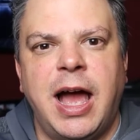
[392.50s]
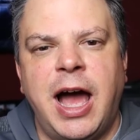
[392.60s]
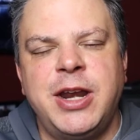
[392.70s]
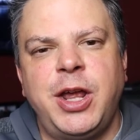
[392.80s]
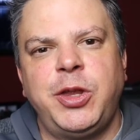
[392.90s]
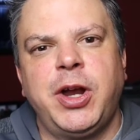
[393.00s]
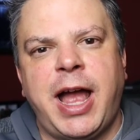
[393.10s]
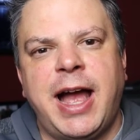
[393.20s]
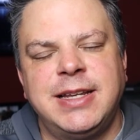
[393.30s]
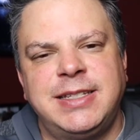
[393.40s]
Another
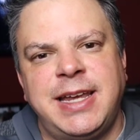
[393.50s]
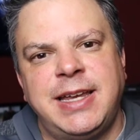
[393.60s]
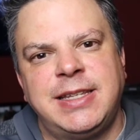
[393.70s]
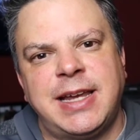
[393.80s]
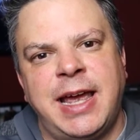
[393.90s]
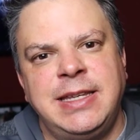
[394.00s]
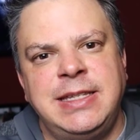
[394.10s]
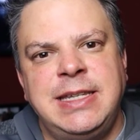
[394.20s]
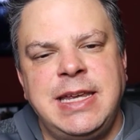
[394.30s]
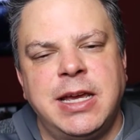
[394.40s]
content
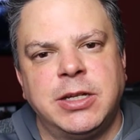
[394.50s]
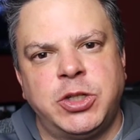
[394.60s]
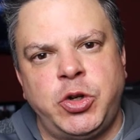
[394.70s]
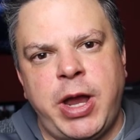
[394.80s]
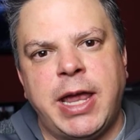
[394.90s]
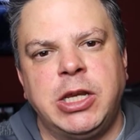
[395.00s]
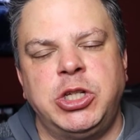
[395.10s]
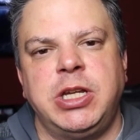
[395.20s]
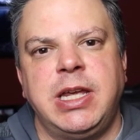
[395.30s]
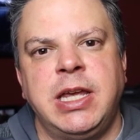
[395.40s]
idea
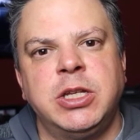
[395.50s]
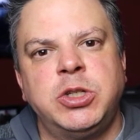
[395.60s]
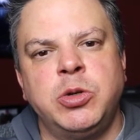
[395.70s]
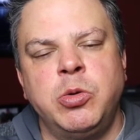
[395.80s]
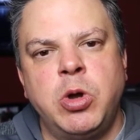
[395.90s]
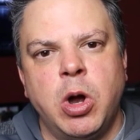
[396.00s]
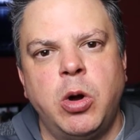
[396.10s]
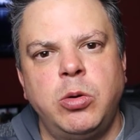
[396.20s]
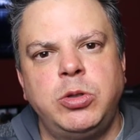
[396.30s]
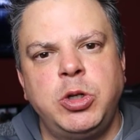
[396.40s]
strategy is to
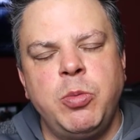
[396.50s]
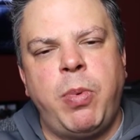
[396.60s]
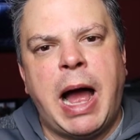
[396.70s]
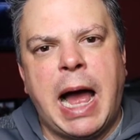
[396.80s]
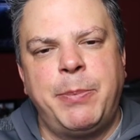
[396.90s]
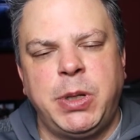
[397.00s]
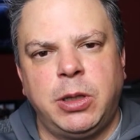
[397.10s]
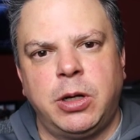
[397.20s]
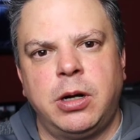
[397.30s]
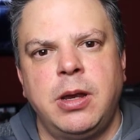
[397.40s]
go to
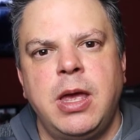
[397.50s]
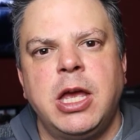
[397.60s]
popular